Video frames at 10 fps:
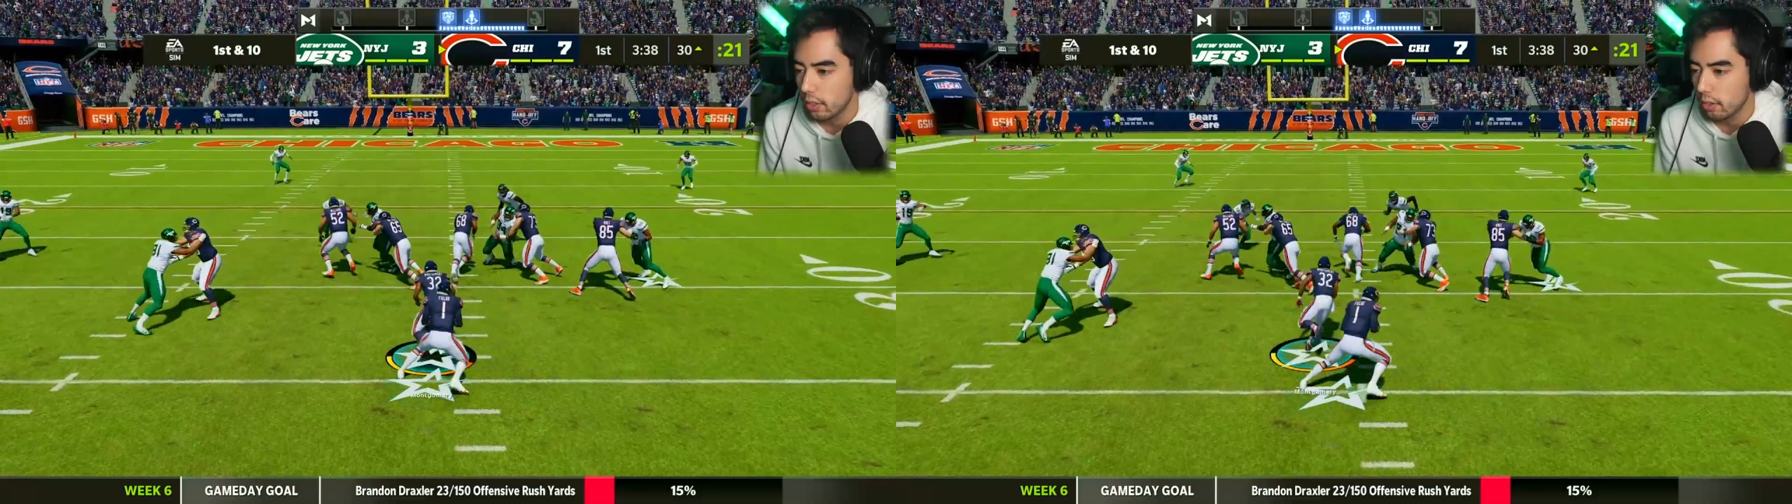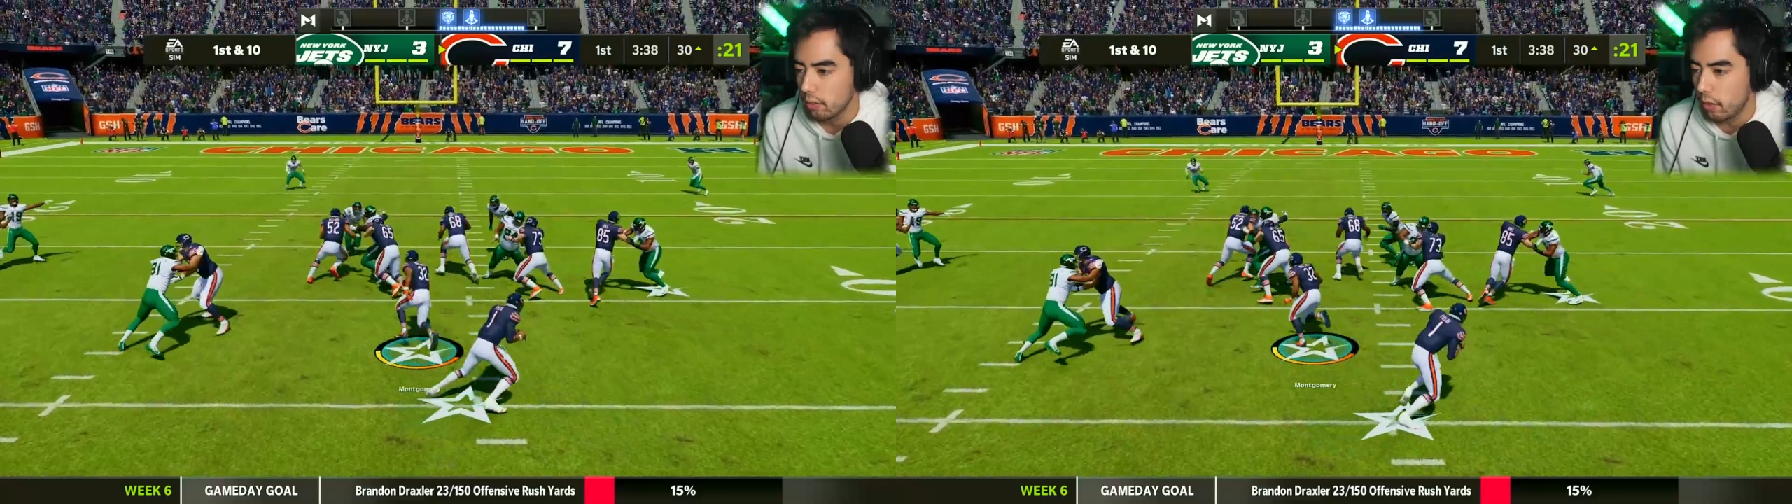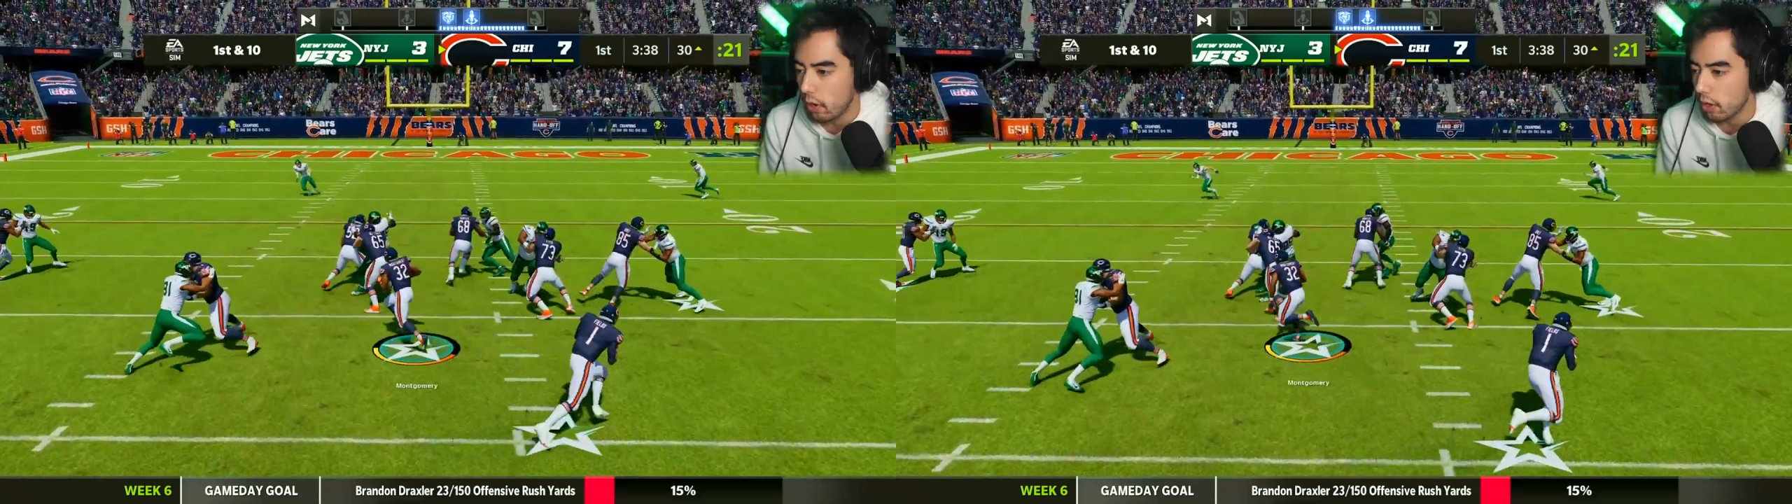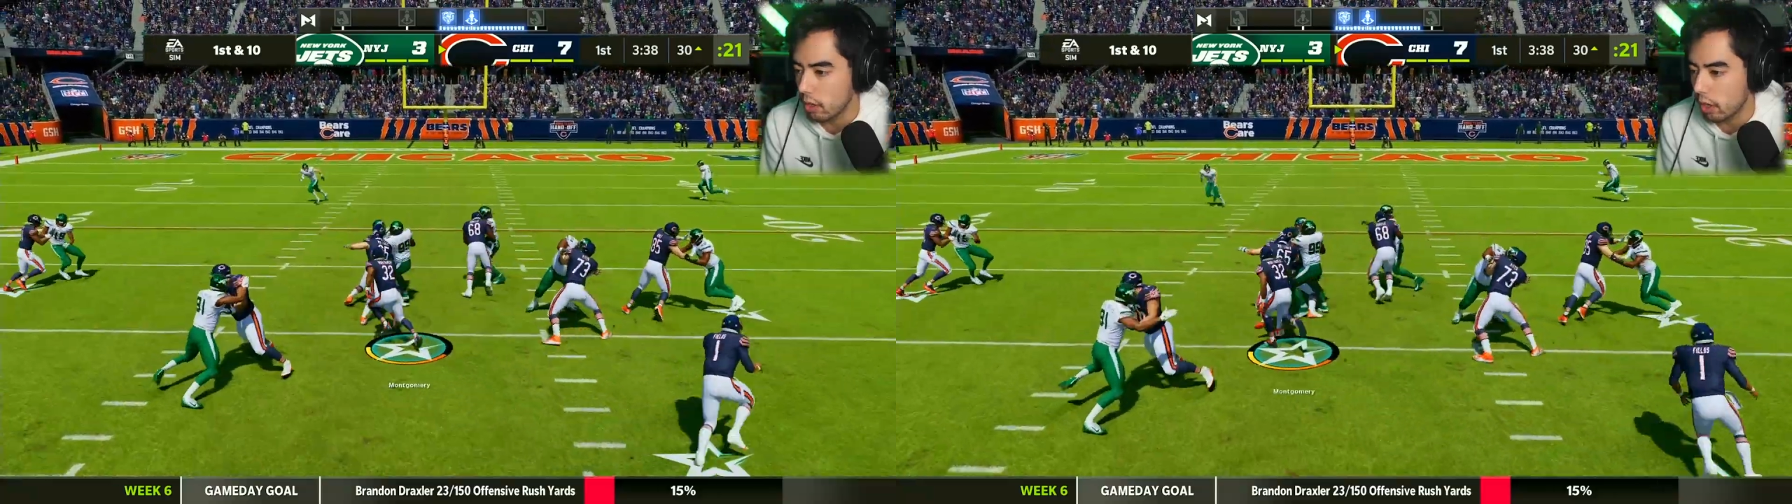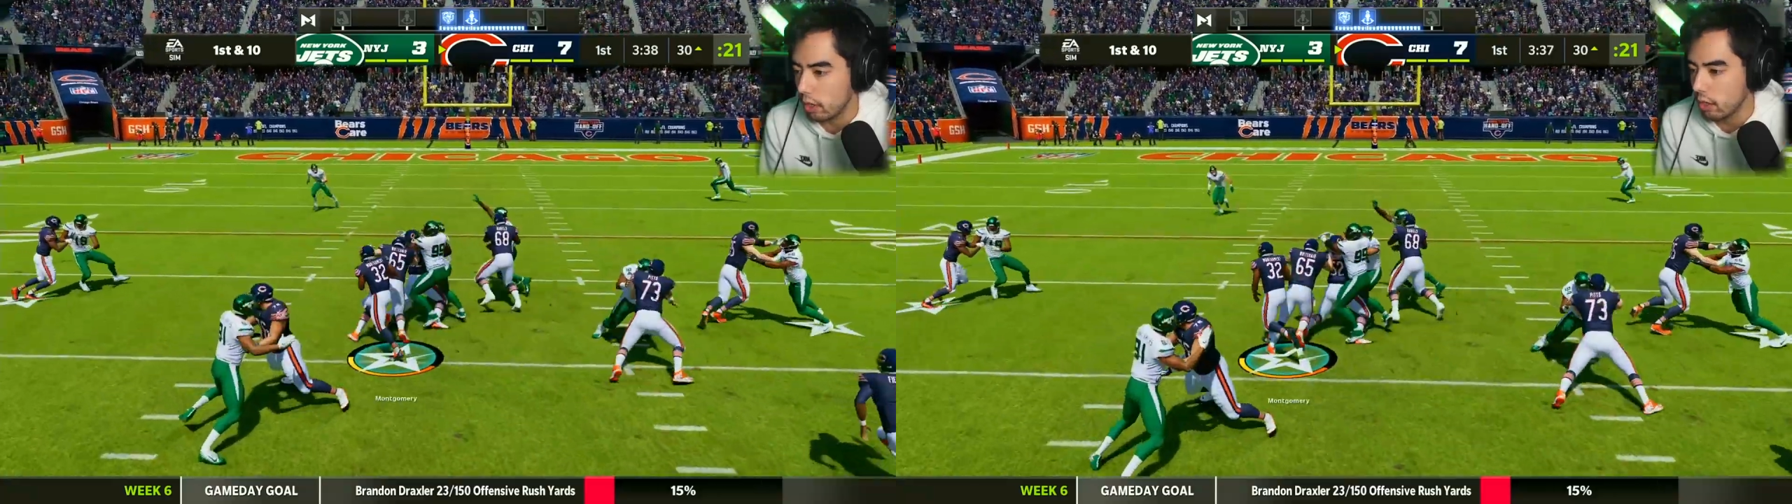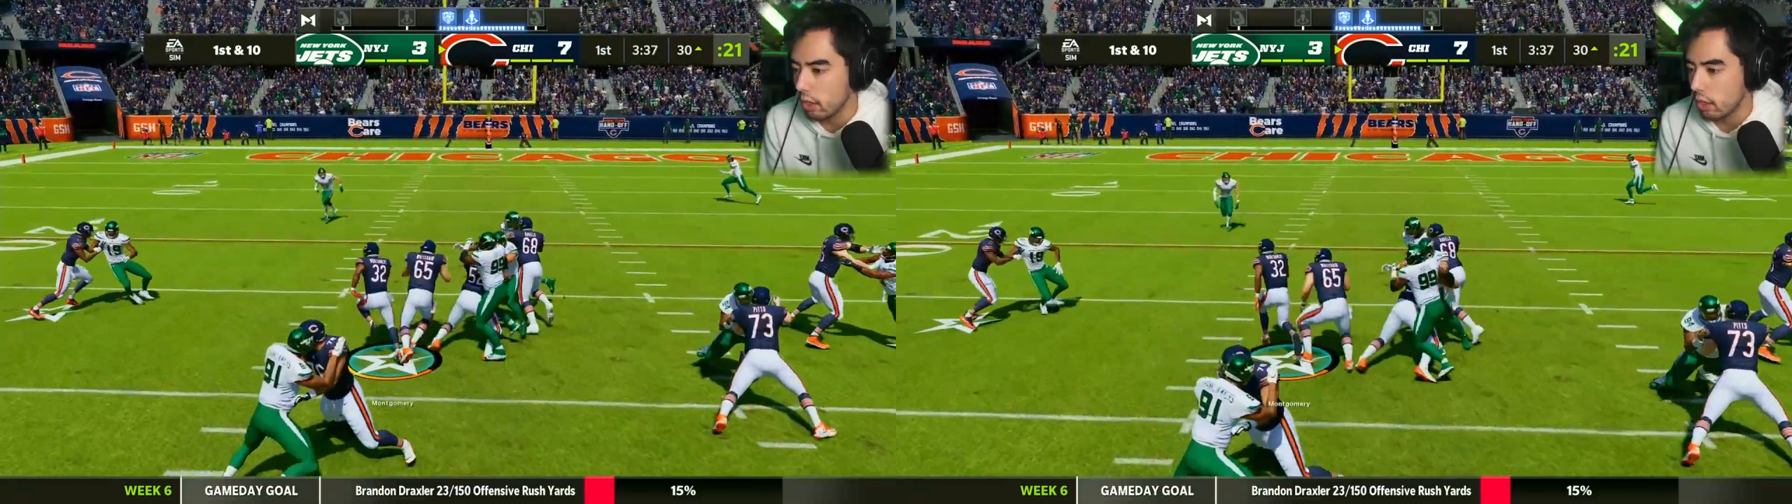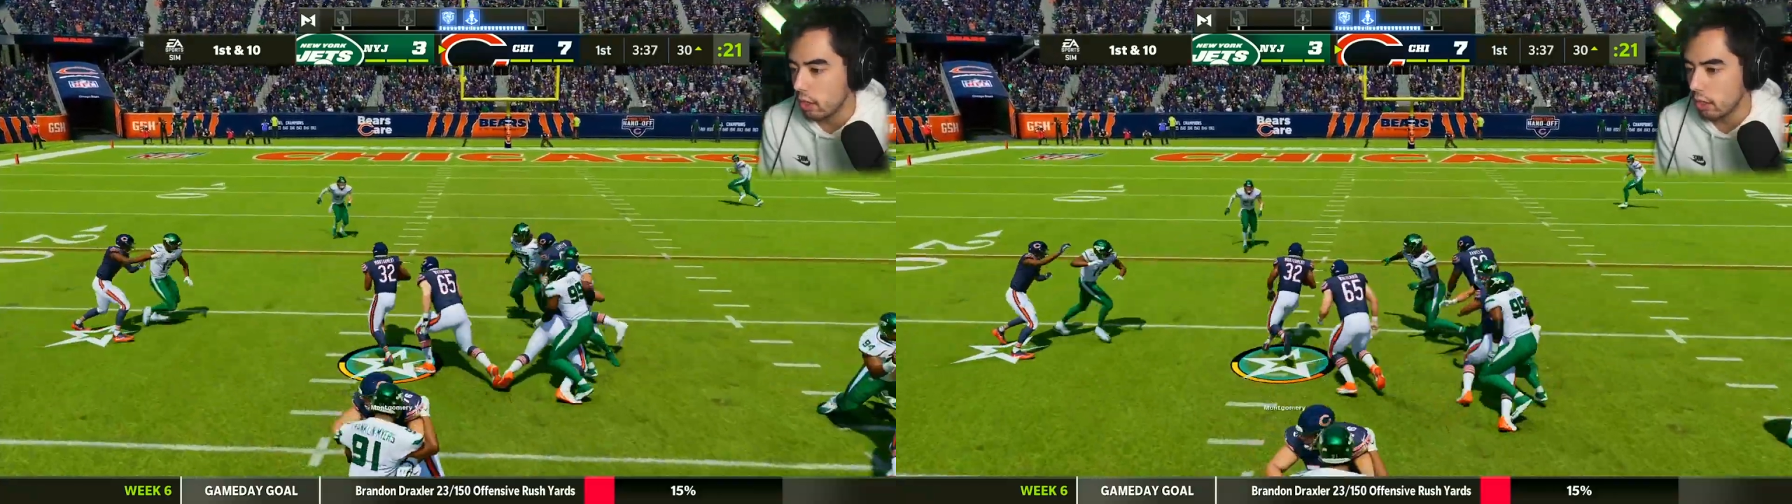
Very good. You know,